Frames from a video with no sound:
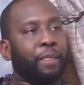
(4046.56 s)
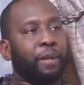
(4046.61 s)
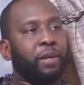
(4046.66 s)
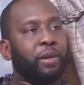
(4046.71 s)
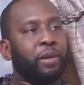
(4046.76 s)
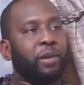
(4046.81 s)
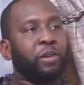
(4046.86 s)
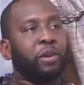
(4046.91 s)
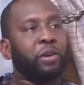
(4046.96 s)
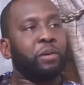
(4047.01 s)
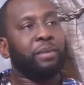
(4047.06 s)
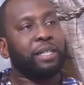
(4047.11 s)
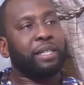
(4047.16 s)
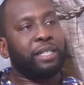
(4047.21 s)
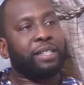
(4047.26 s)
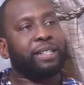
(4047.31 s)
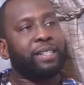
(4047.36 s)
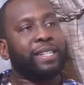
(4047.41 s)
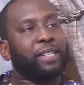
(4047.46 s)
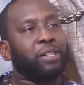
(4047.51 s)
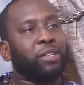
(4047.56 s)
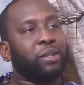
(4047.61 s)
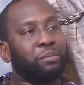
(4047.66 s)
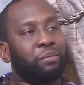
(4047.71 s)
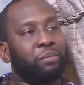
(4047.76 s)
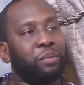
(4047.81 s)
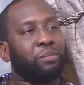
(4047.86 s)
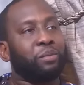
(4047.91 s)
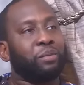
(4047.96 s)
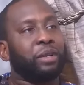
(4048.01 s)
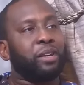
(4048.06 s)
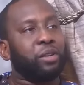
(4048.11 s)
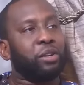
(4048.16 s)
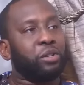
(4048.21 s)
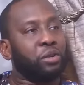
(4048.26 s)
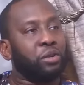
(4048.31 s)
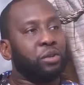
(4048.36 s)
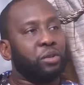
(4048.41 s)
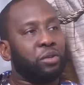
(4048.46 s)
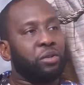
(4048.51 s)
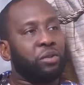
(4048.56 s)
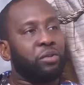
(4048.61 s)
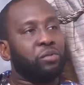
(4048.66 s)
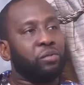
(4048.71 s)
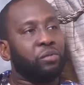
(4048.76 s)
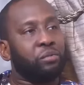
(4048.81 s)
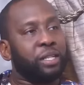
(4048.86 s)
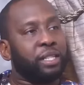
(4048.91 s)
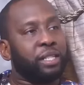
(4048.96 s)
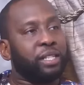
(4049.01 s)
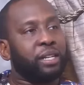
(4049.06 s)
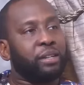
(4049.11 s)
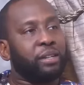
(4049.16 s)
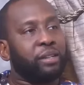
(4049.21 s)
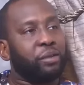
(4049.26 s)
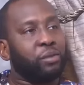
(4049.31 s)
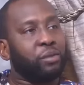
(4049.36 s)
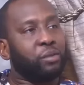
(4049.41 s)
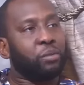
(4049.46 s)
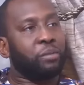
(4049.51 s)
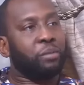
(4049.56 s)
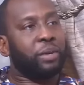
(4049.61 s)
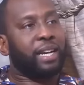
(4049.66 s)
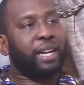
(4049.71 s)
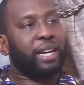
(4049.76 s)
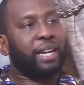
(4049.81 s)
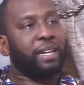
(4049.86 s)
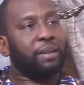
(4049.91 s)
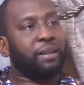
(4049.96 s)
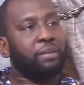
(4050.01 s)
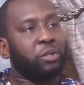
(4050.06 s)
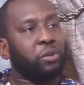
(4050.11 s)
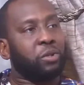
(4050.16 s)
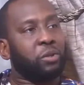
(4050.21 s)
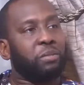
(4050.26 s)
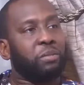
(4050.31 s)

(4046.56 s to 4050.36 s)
you know, you're meeting random people. I don't know, you meeting any woman, her name is